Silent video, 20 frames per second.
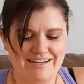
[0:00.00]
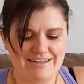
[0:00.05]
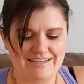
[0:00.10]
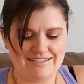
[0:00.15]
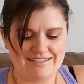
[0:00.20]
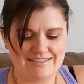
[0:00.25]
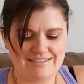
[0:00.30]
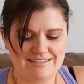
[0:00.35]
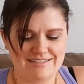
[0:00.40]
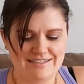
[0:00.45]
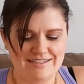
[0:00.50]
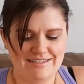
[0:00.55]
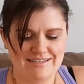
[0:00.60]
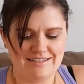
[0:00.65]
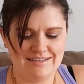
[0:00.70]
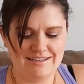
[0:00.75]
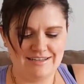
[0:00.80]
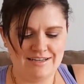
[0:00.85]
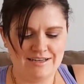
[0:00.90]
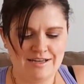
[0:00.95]
is.
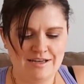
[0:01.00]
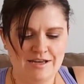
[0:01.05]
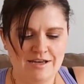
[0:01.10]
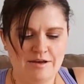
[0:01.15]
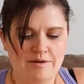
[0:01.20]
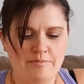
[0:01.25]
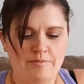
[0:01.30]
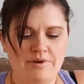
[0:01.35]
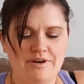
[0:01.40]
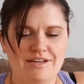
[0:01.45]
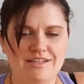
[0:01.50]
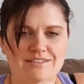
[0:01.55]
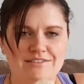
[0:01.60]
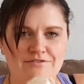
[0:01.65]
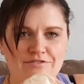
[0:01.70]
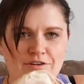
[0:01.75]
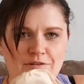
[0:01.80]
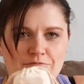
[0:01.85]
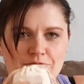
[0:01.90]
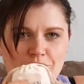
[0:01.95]
But it's
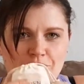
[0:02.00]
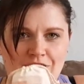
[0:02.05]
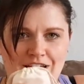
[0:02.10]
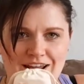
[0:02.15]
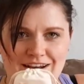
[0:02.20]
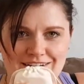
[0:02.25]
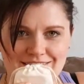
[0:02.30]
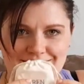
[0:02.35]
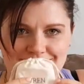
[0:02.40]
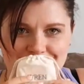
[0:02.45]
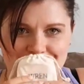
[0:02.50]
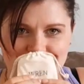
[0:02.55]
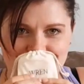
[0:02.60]
from Wren.